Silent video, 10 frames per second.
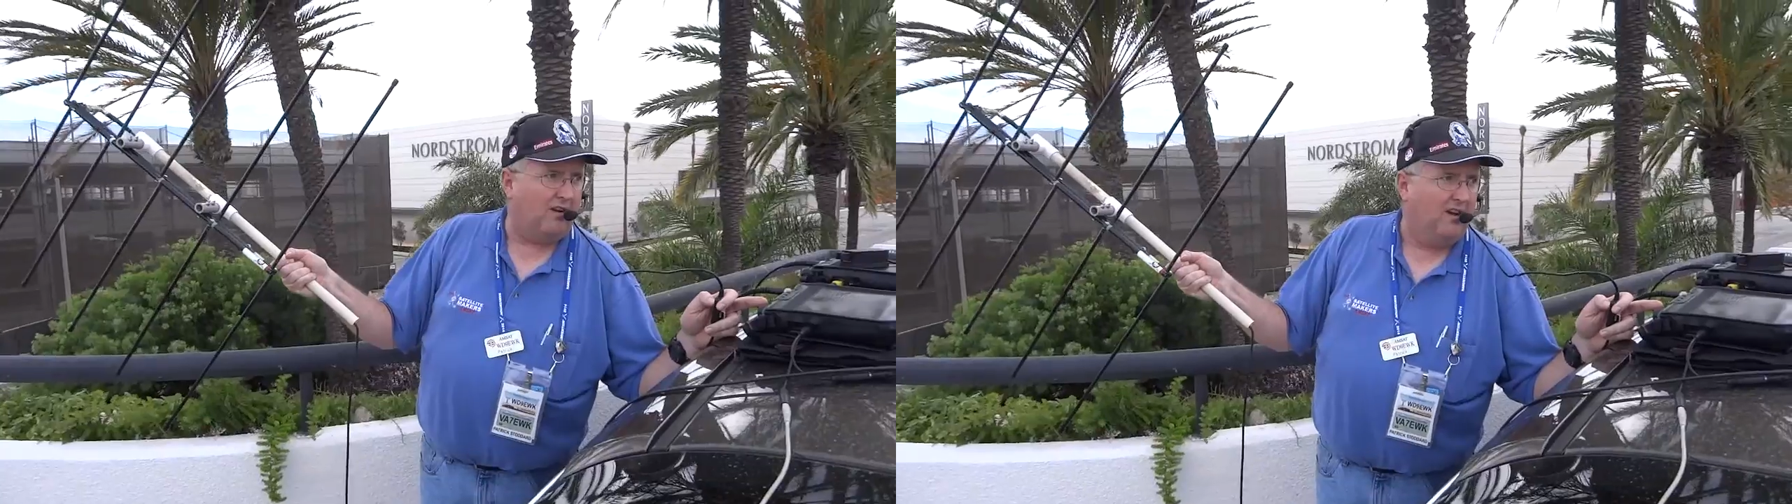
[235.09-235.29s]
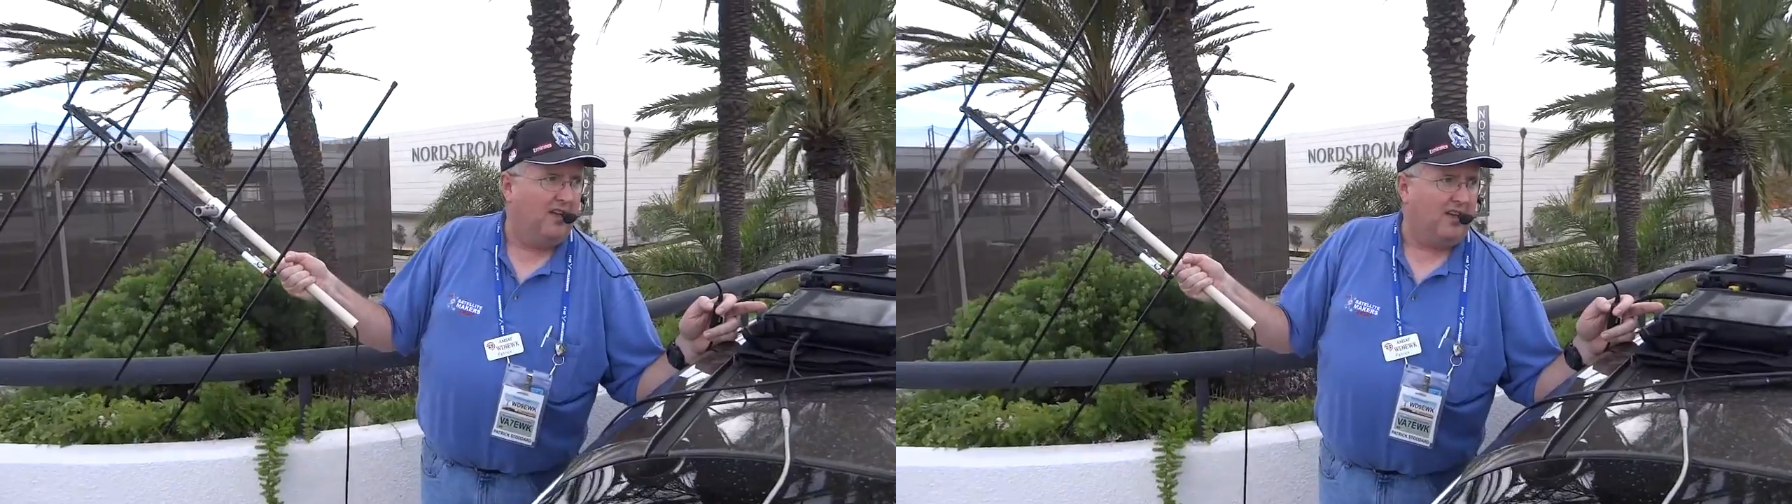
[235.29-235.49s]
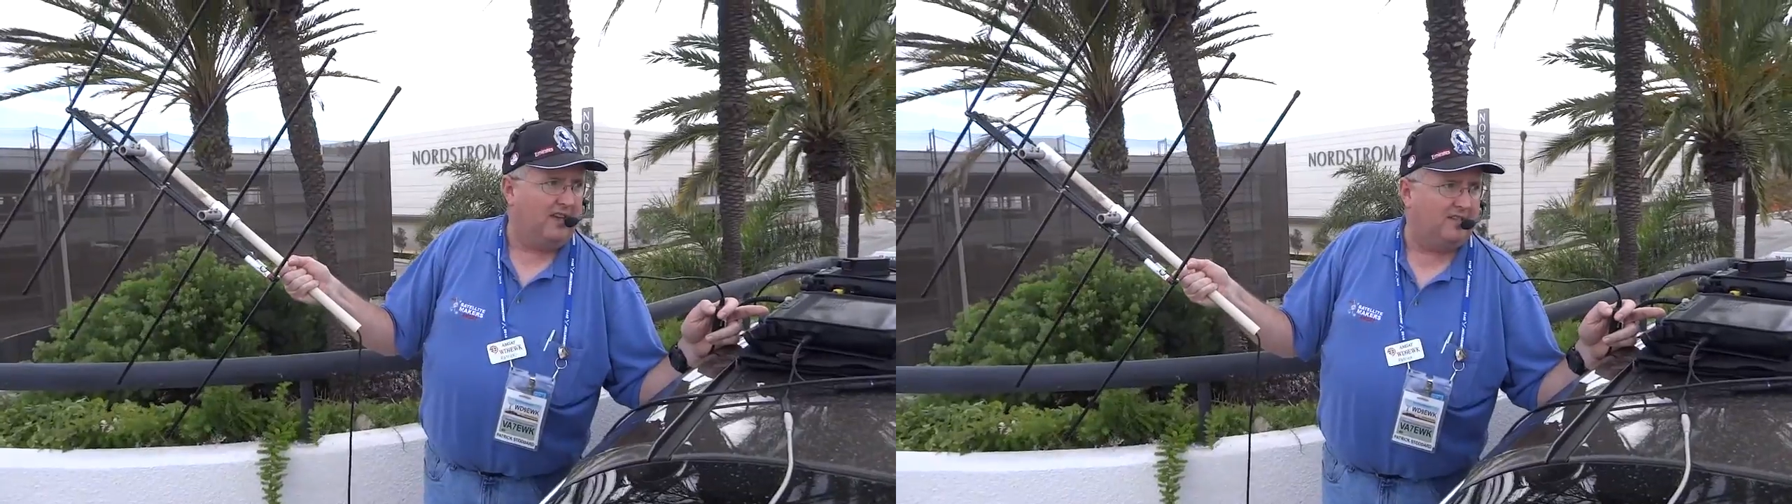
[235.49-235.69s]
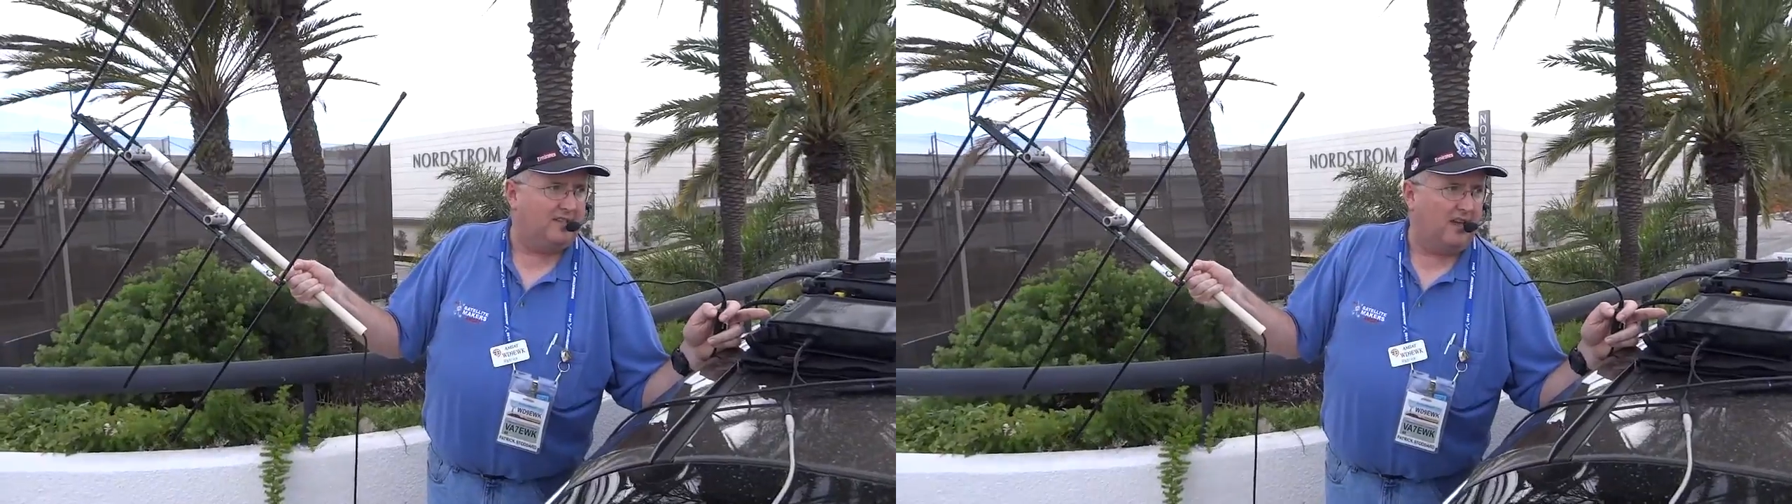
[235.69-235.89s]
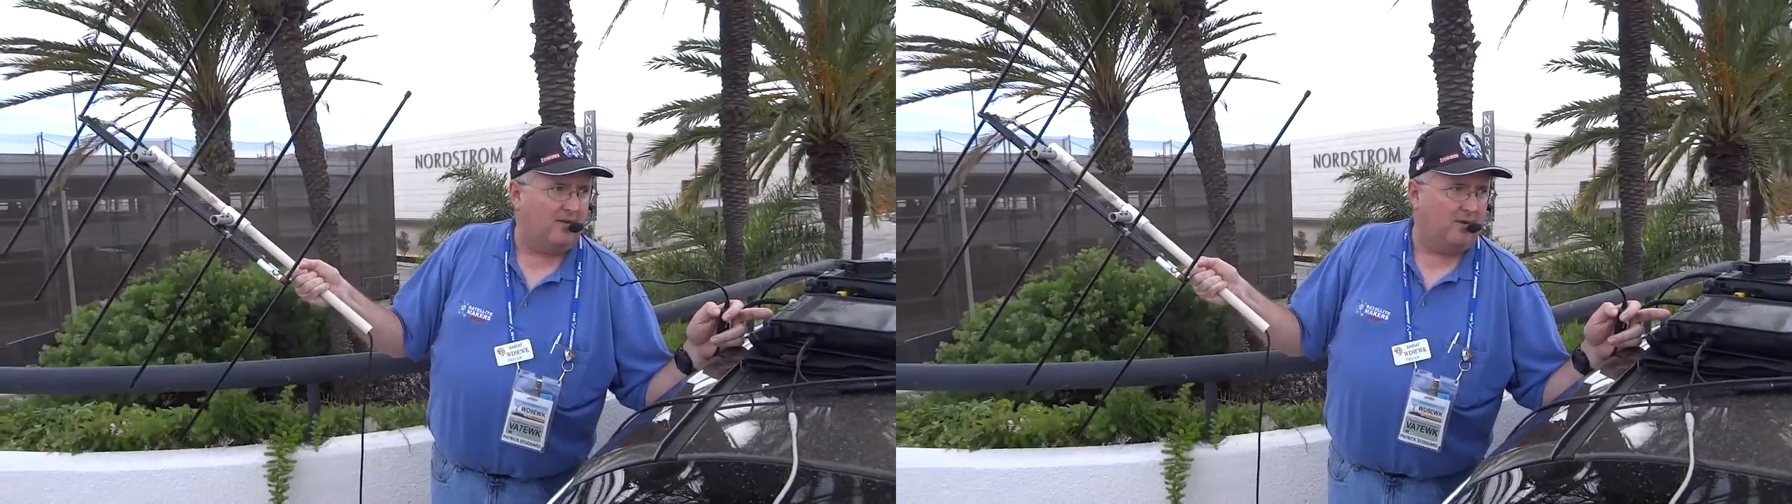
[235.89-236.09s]

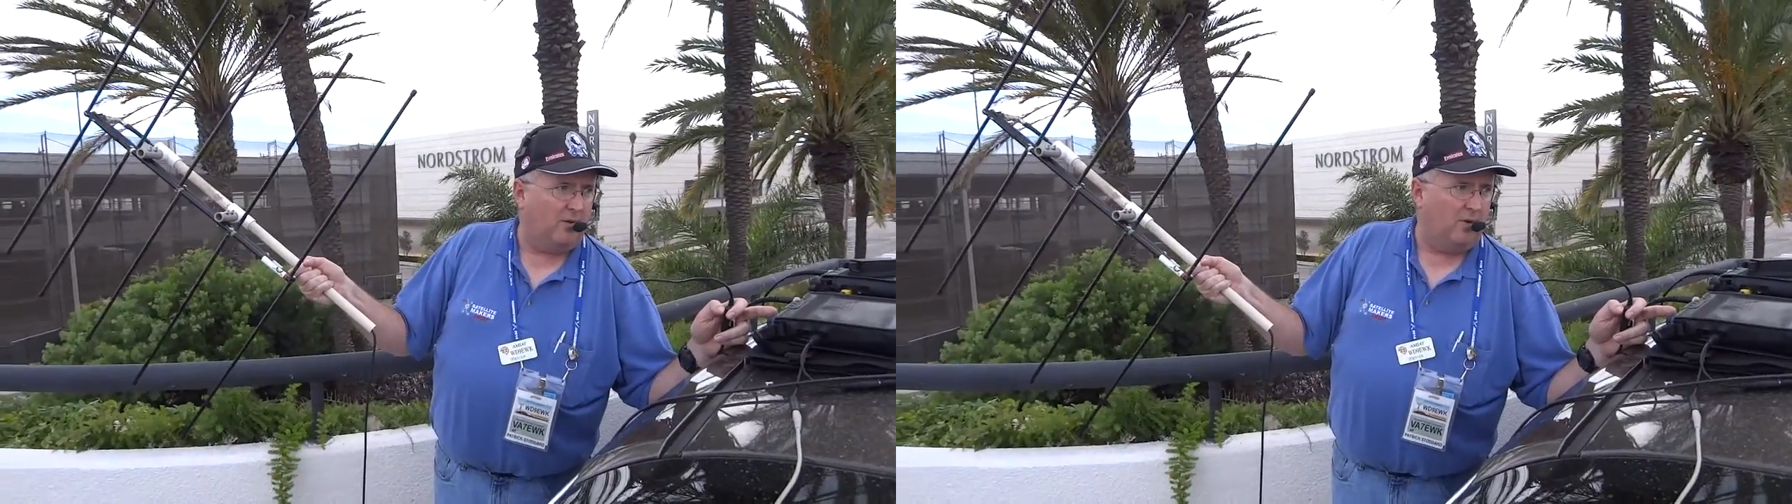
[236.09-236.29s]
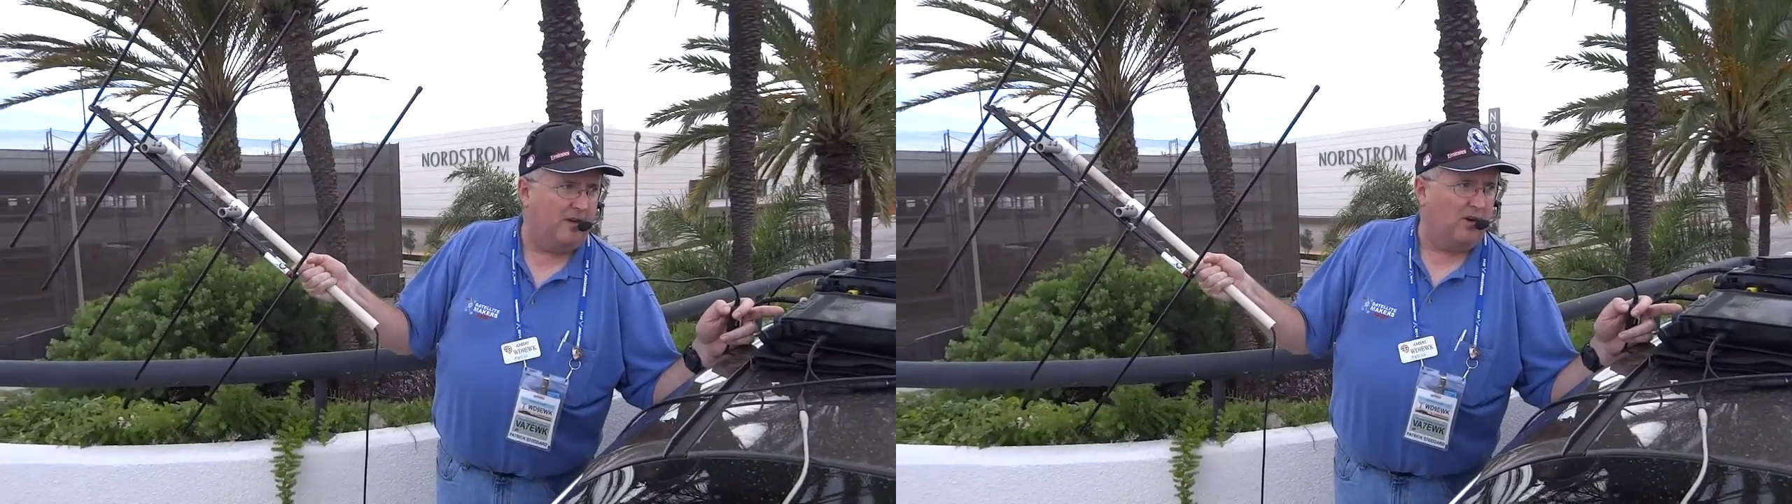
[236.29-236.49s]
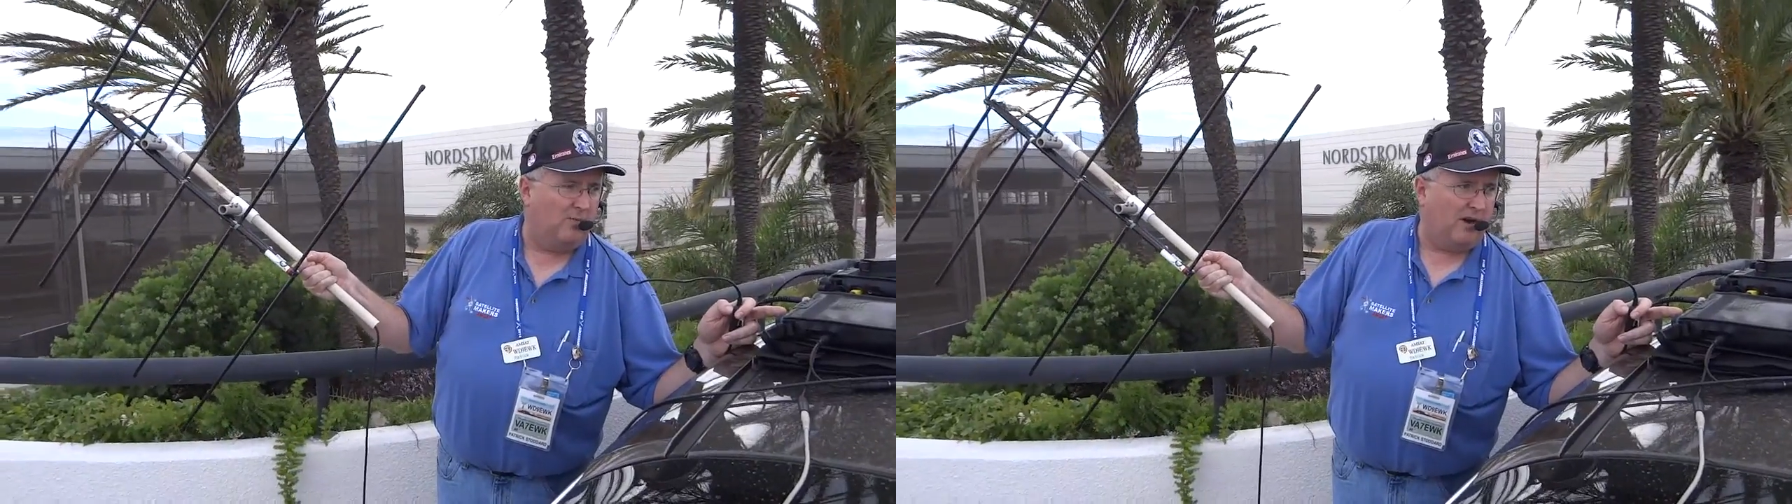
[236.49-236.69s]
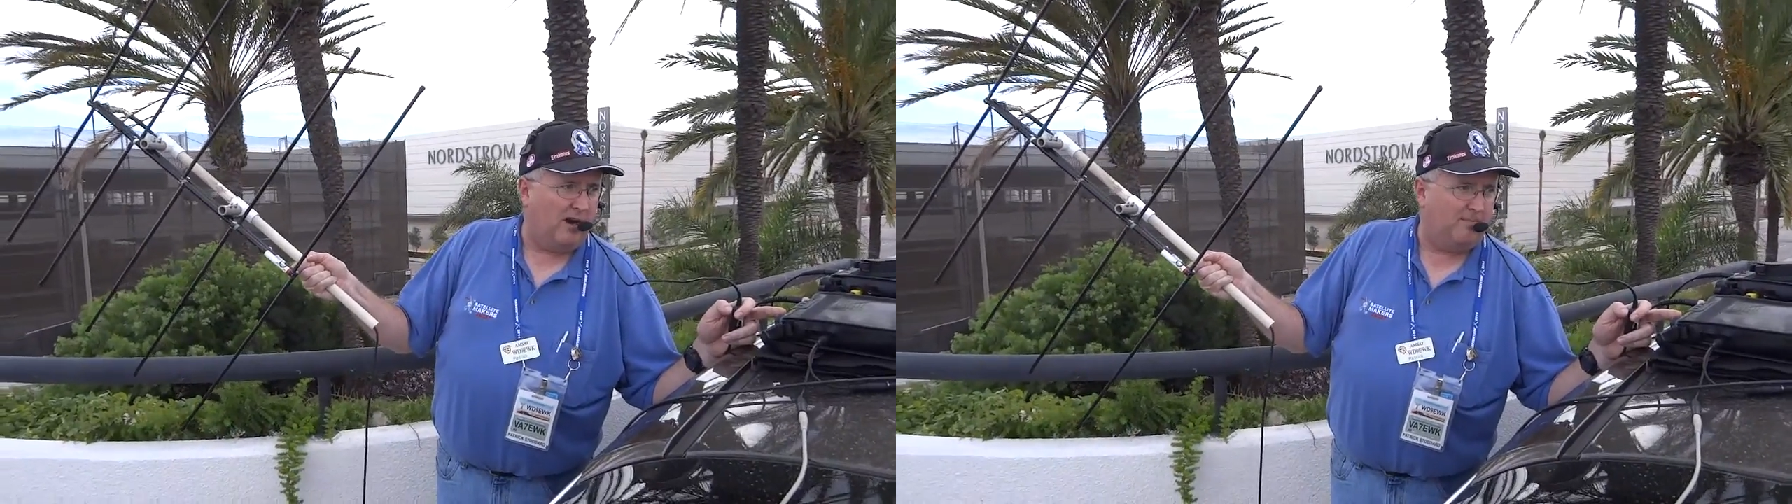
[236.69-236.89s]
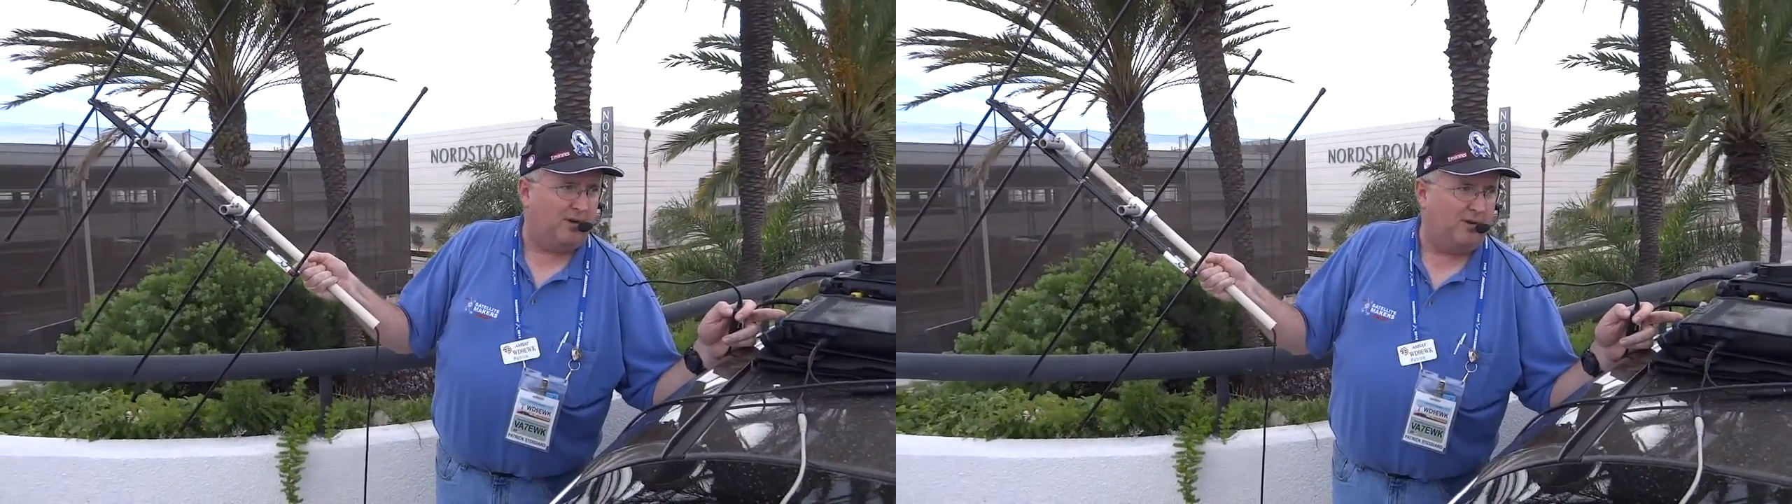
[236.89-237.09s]
N7 Romeo
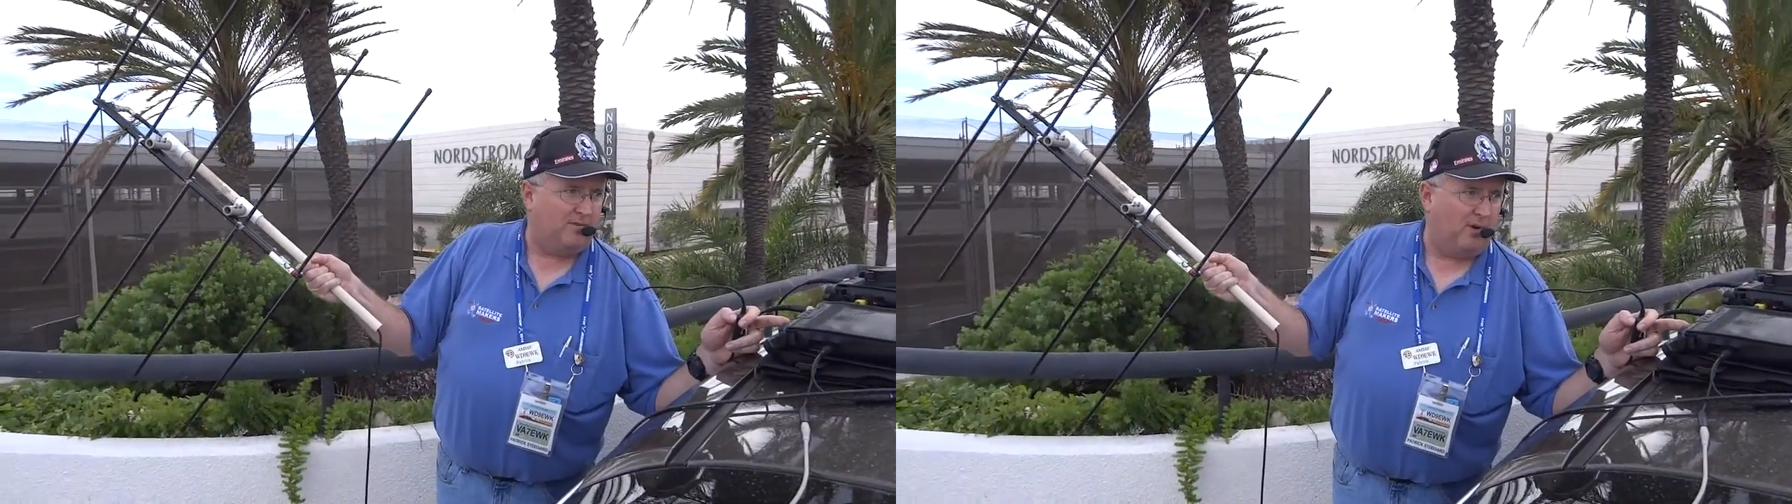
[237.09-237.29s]
Papa